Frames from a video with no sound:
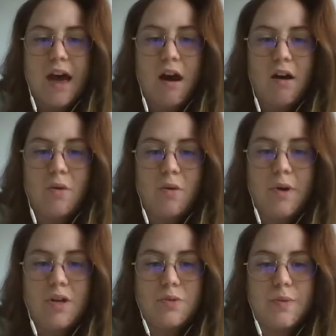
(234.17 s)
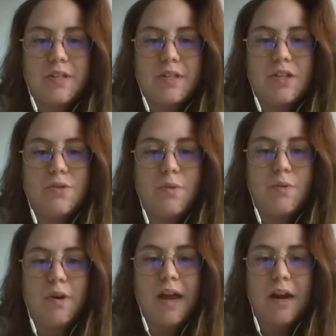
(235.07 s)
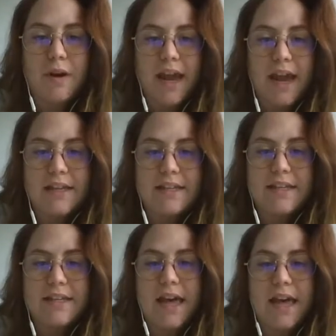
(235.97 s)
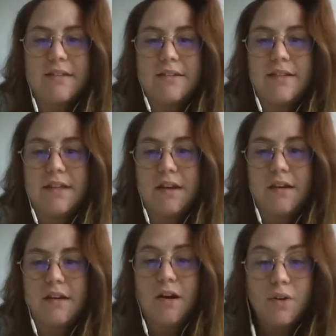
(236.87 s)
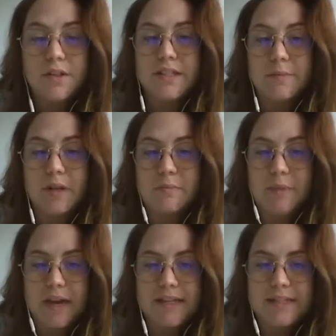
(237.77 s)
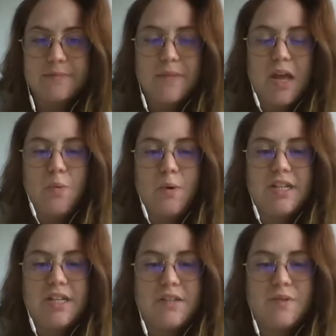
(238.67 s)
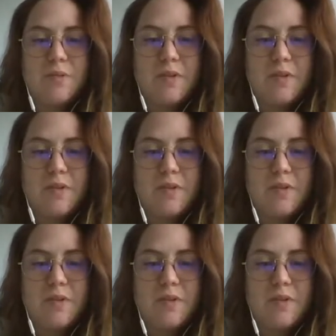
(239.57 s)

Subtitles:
are composed with a natural aggregate and a old cement paste, which is